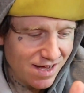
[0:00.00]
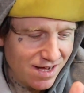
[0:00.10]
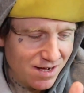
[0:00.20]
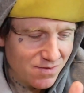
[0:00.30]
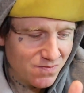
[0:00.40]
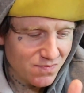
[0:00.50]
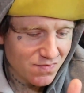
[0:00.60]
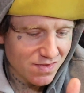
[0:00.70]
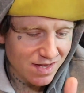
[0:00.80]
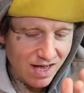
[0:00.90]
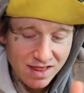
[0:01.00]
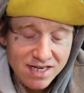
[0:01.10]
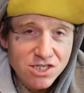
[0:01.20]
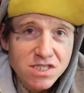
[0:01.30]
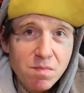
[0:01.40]
Um, I
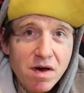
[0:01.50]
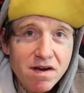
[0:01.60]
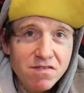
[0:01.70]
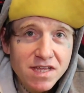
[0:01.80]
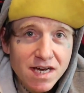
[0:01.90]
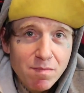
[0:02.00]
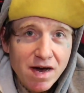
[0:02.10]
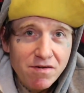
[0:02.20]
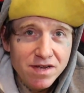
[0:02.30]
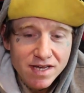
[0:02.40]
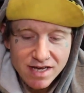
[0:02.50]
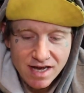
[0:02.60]
like just about everything about it.